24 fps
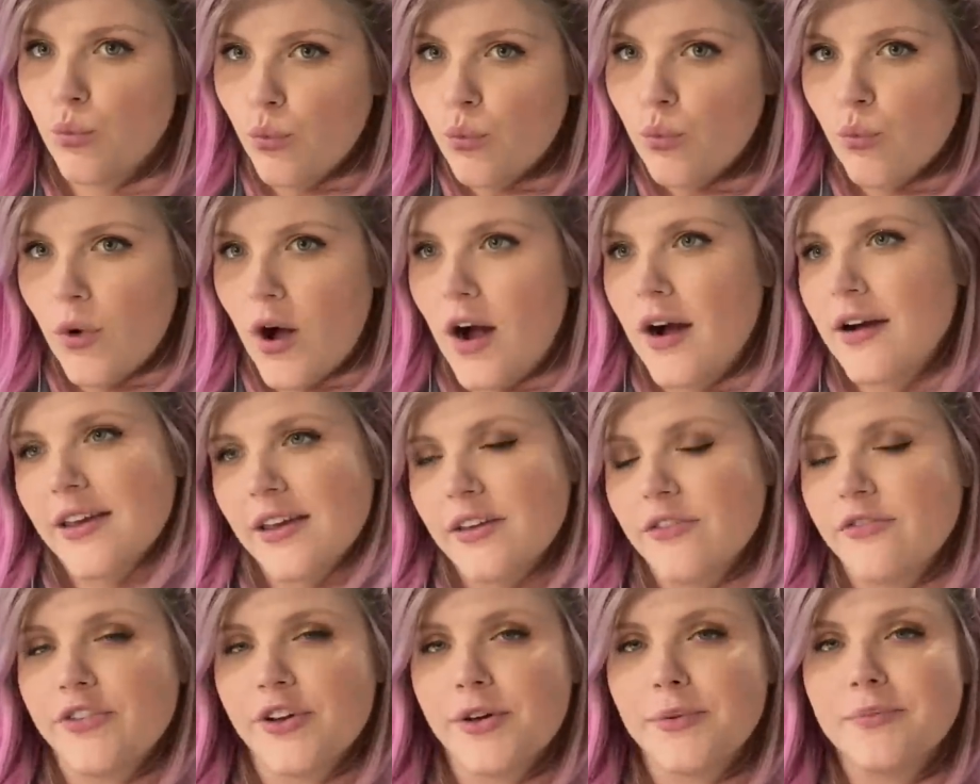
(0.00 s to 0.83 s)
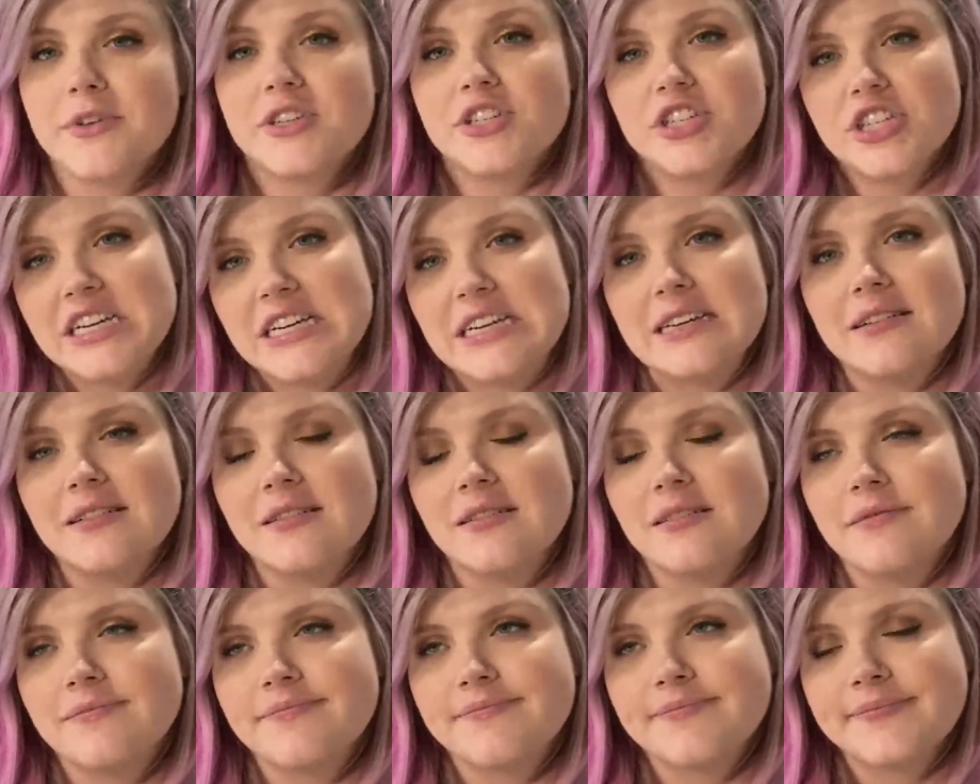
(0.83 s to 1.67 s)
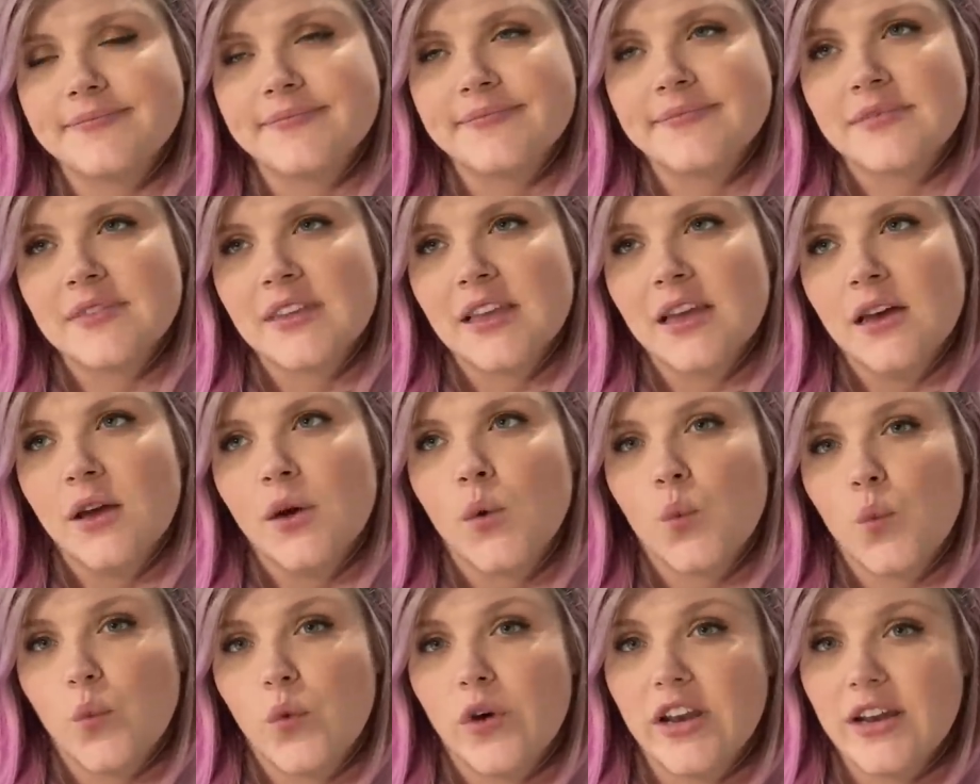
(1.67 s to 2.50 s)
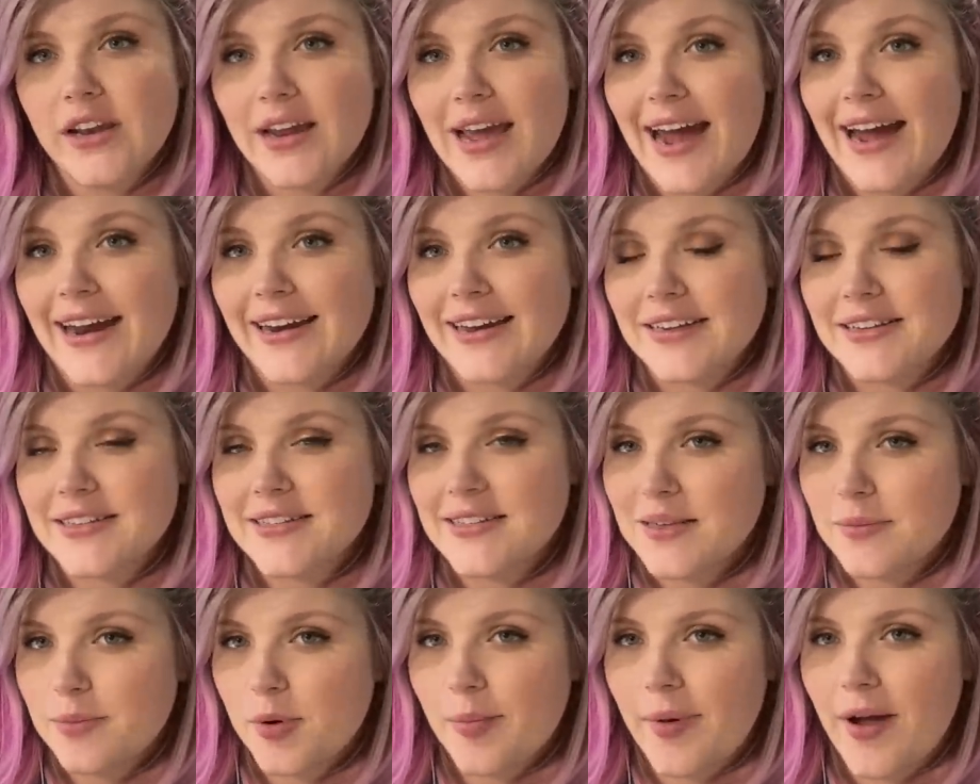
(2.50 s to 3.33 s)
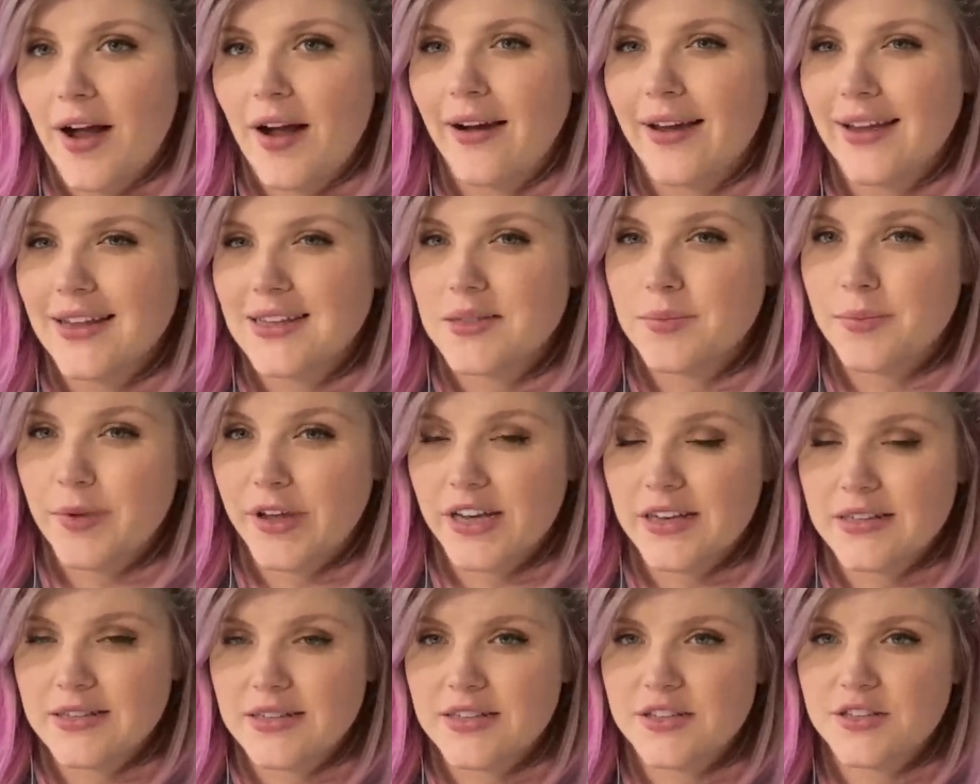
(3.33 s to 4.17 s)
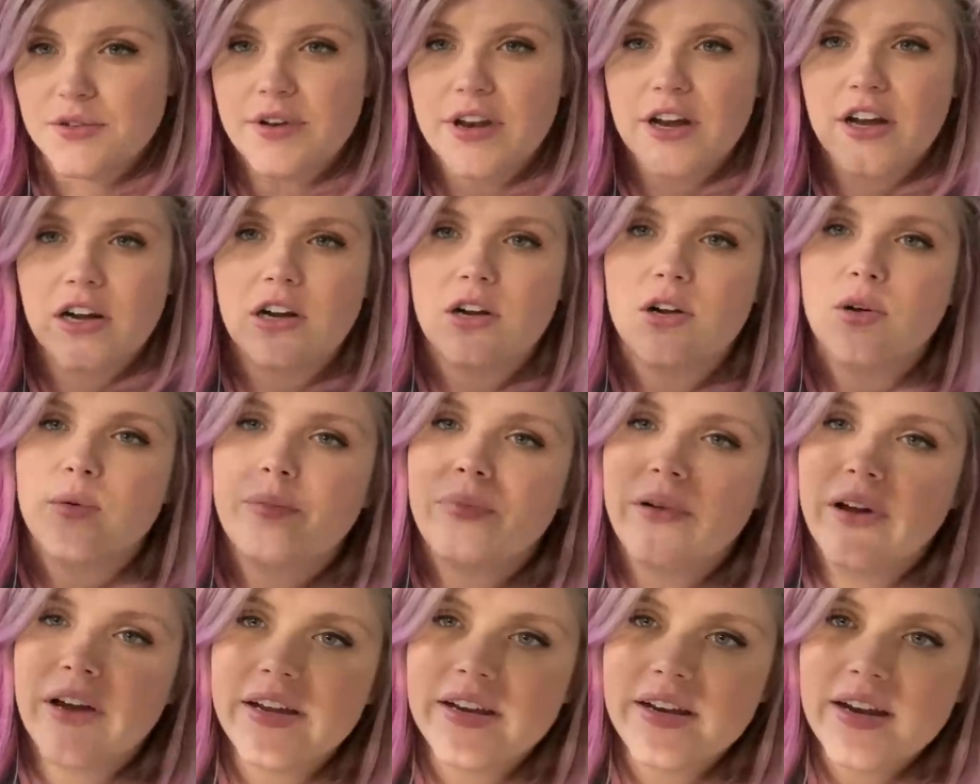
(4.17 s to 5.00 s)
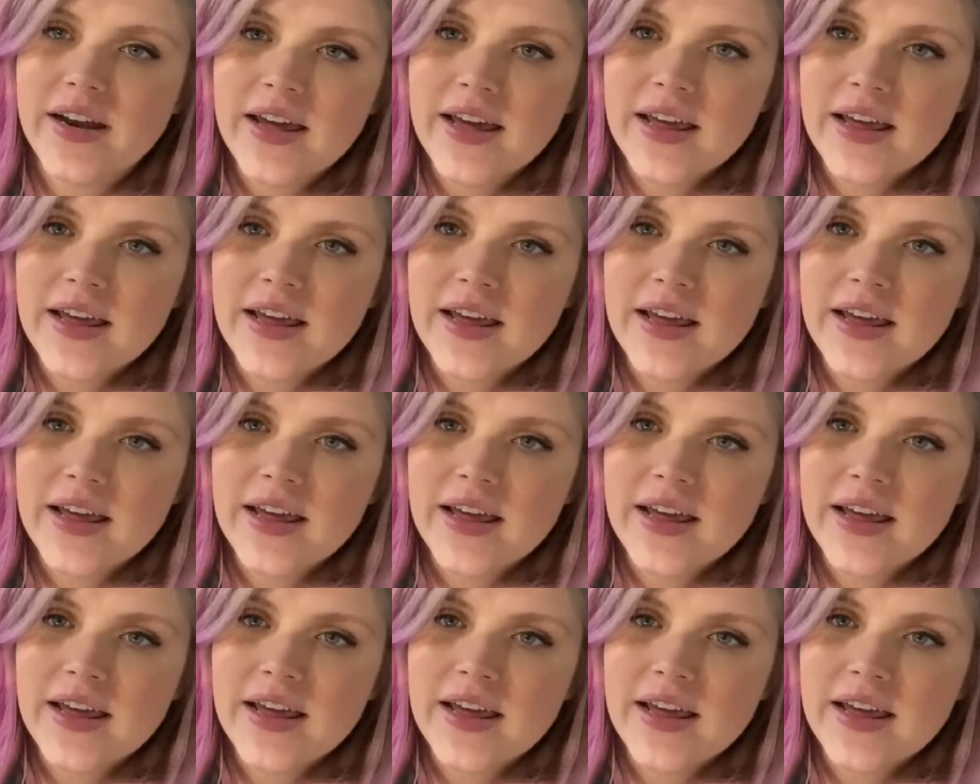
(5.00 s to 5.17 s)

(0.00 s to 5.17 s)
walking foot machine when adding zipper pockets because it's so narrow, but